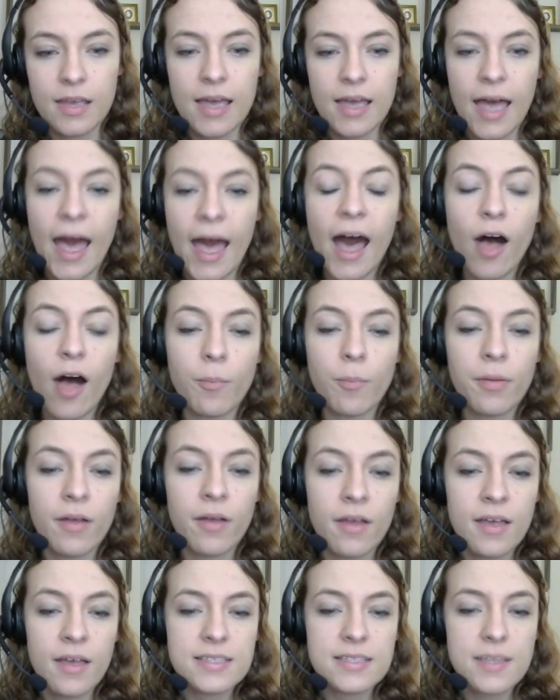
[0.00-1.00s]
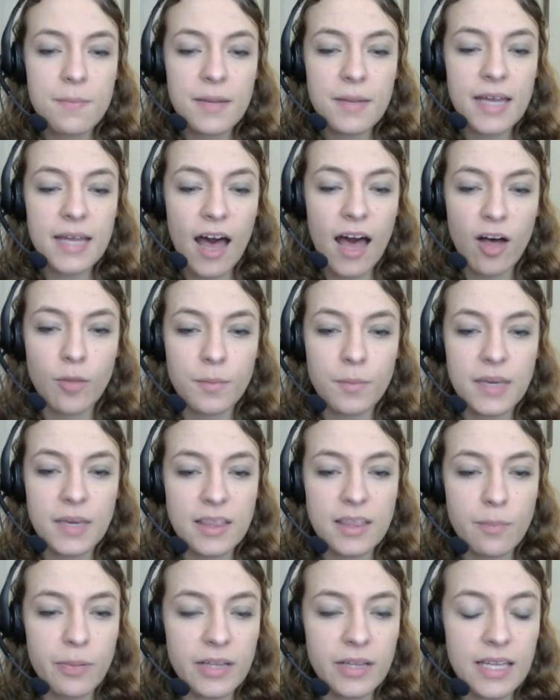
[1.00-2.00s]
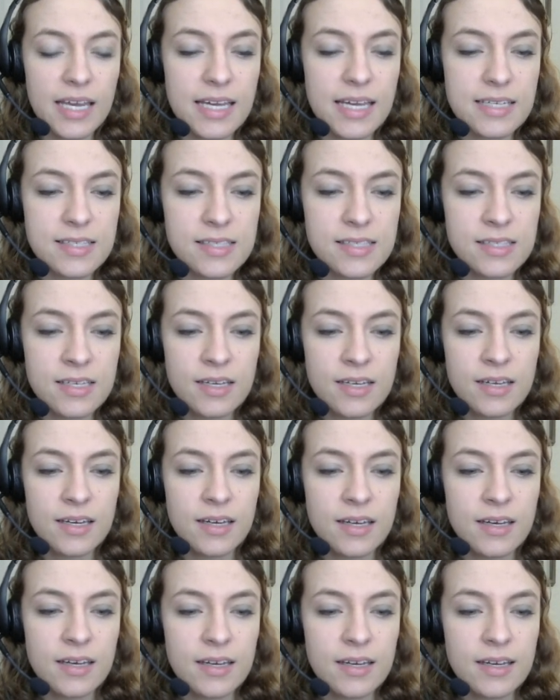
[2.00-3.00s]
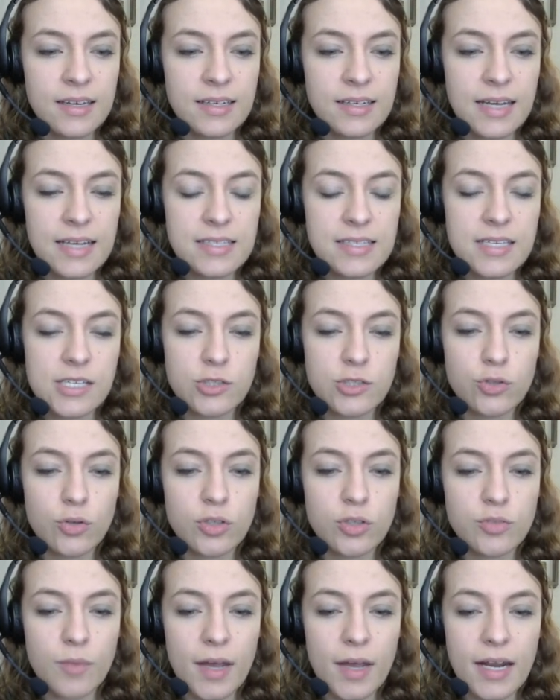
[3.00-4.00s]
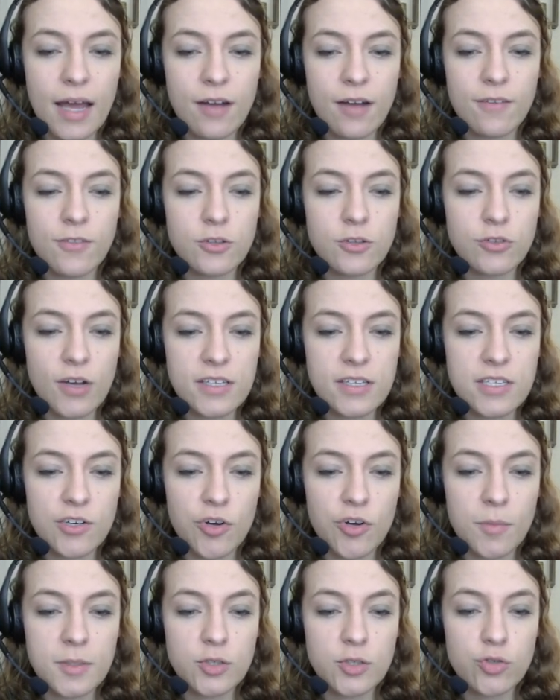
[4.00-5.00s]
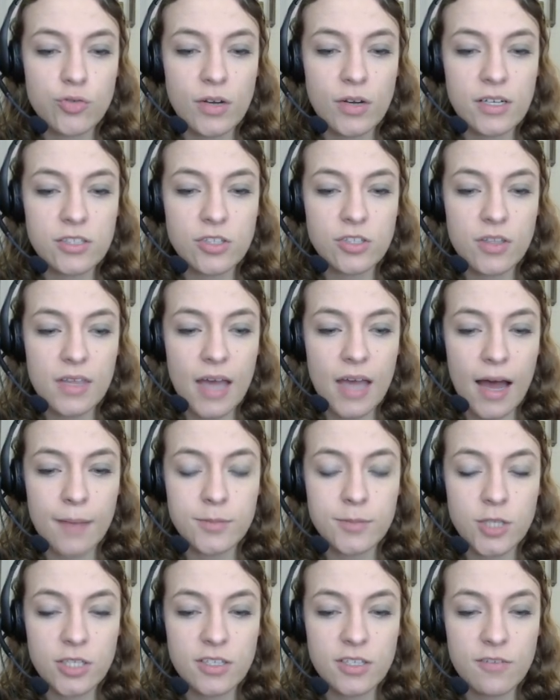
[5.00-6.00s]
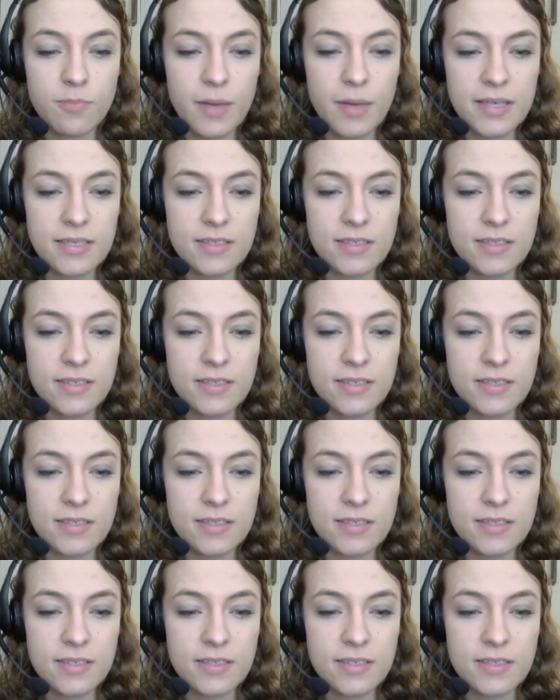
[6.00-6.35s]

"Help! Somebody help! Get the police!" Nancy and George ran out of the dressing room and straight into the object of Bess's